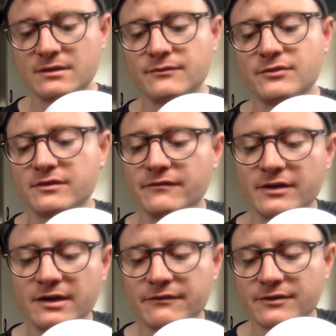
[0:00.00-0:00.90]
For the
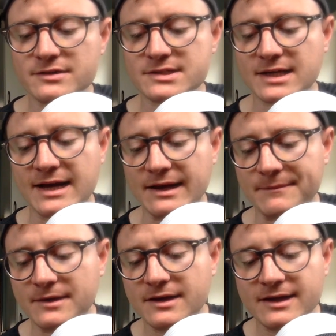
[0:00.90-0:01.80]
very first
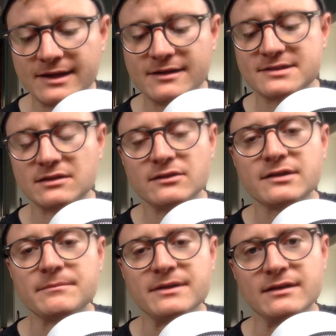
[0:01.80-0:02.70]
time, he doesn't
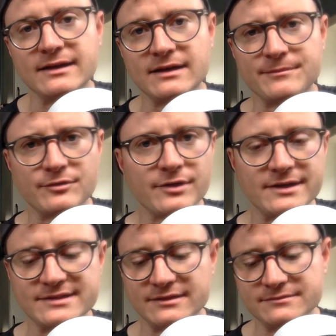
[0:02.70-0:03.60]
look at me like I'm
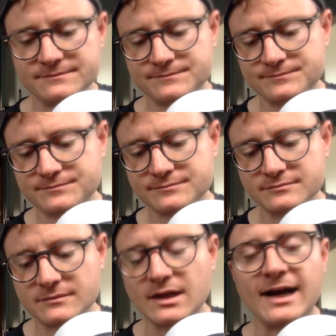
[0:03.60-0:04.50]
crazy.
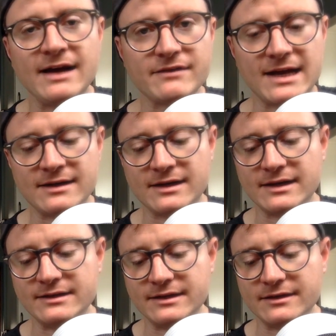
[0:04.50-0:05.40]
I've got an
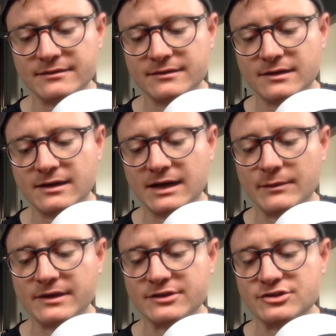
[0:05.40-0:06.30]
idea how
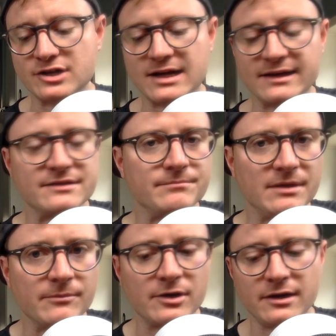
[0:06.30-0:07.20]
we can jog his
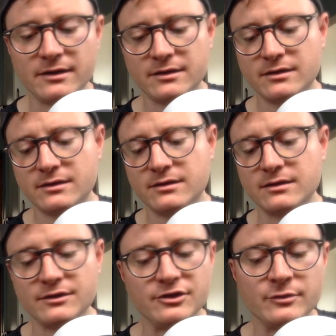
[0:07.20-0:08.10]
memory.
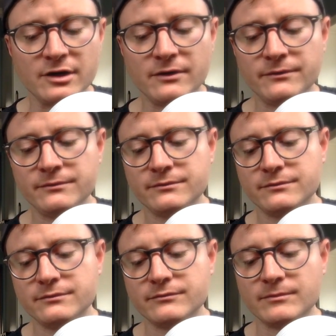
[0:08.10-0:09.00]
You know,
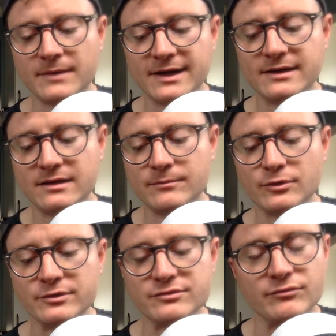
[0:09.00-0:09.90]
remind him
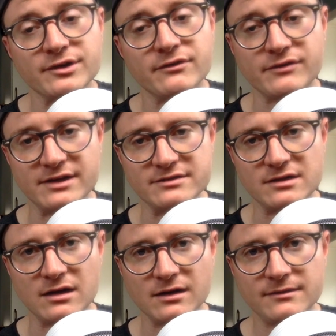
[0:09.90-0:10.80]
who his real friends
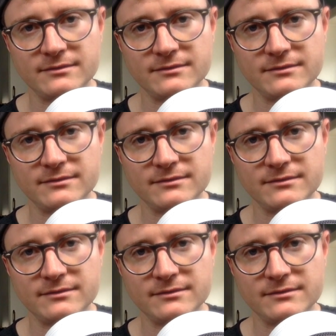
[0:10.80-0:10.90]
are.